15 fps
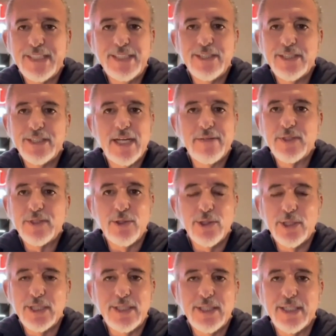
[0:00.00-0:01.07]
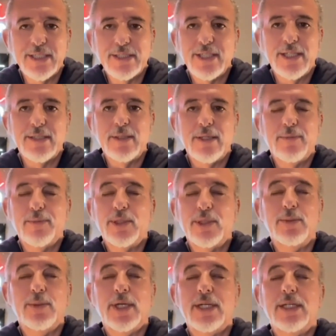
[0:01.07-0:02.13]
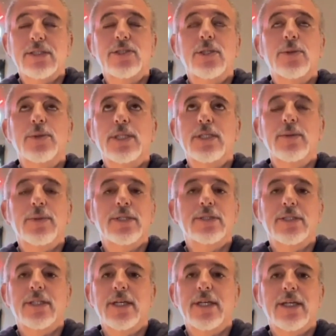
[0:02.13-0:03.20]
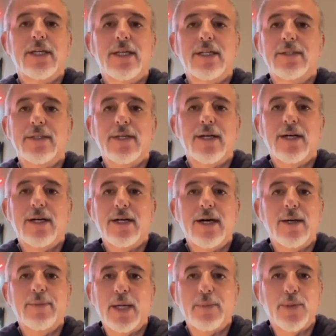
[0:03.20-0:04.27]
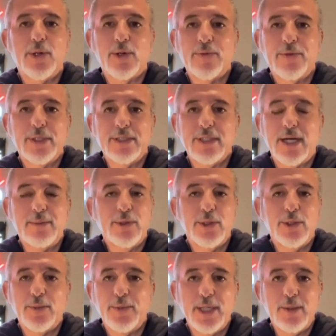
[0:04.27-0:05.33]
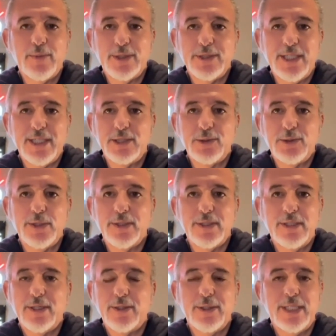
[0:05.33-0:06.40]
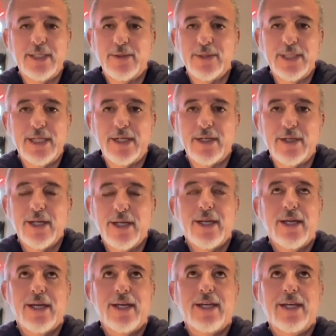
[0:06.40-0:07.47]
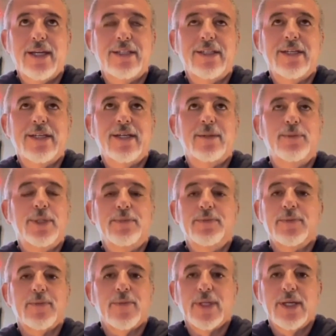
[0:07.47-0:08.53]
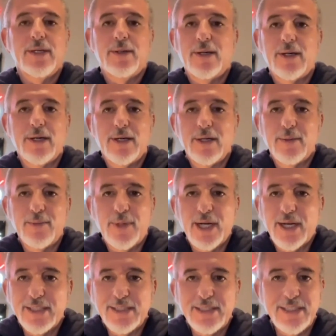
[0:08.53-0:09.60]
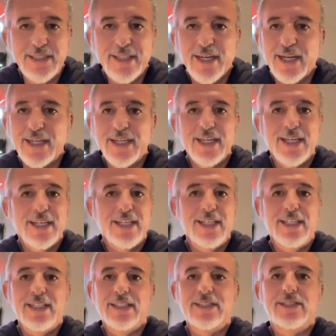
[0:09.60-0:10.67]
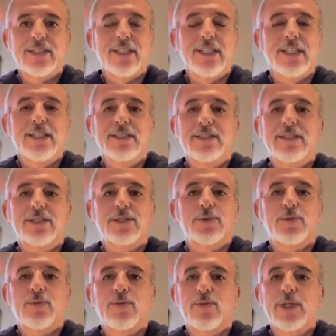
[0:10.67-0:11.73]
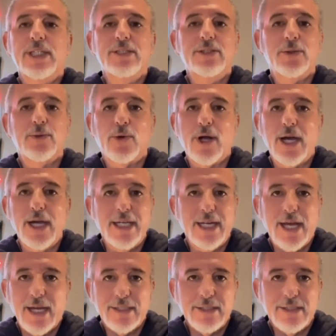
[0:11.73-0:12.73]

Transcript: you just have to look at things. And, and believe me, I get so many emails today, and uh, I'm not perfect. I'm going to make mistakes one, you know, here and there. And, uh, but, uh, my I T guy, he is, ju- he's just reads the riot